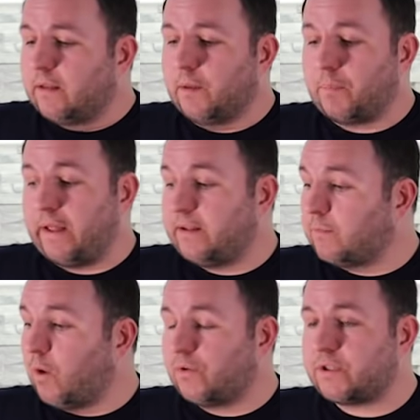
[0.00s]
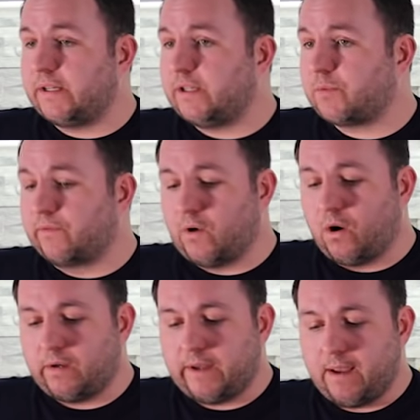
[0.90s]
The blended malt series we've
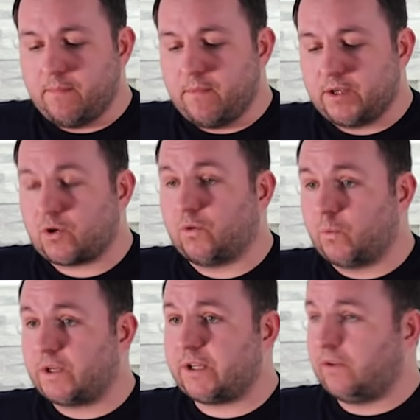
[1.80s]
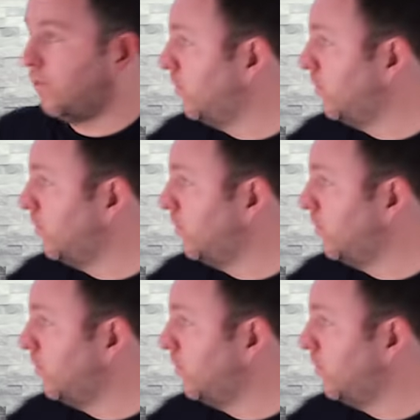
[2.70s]
got, it's called Whiskey